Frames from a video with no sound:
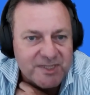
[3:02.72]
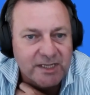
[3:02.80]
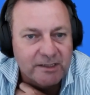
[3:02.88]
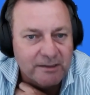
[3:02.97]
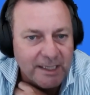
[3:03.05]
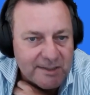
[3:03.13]

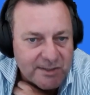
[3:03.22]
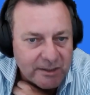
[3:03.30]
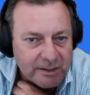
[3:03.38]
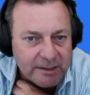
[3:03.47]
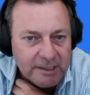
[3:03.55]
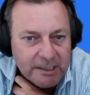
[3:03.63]
And that's
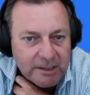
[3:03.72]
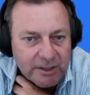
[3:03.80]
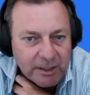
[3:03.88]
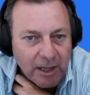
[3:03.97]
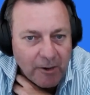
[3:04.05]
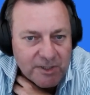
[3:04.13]
the
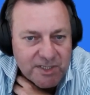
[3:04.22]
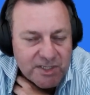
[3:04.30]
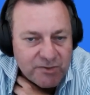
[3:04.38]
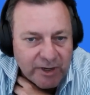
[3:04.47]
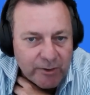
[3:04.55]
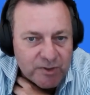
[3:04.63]
lowest
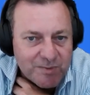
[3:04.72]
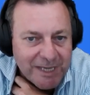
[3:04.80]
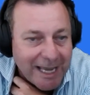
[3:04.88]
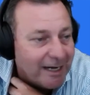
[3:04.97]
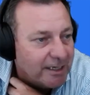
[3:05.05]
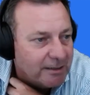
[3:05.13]
since records
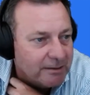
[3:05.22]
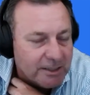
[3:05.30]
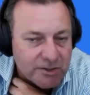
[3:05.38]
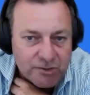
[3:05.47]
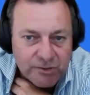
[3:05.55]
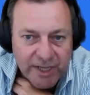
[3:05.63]
began in
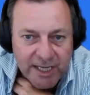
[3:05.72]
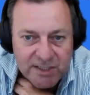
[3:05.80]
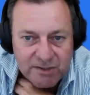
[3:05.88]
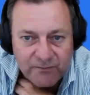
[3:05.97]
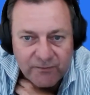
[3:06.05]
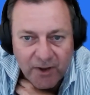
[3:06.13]

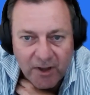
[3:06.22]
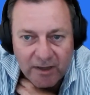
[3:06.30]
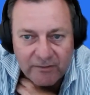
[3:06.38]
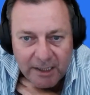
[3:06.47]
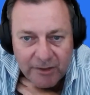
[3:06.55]
2005.